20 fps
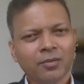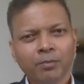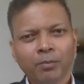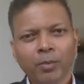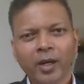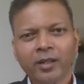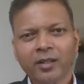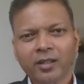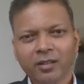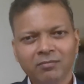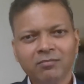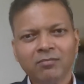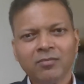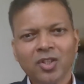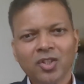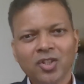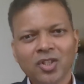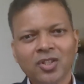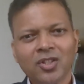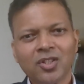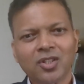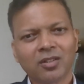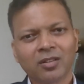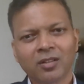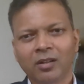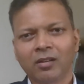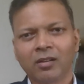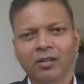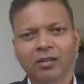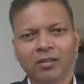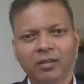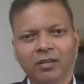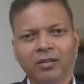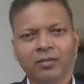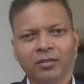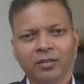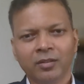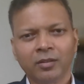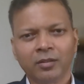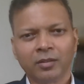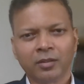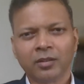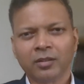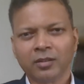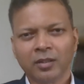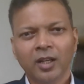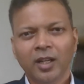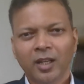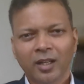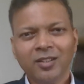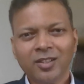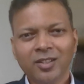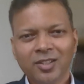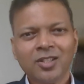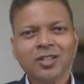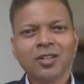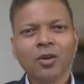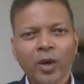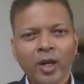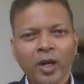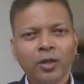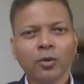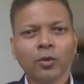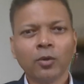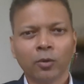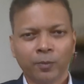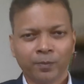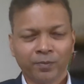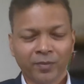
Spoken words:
but this is the way to go.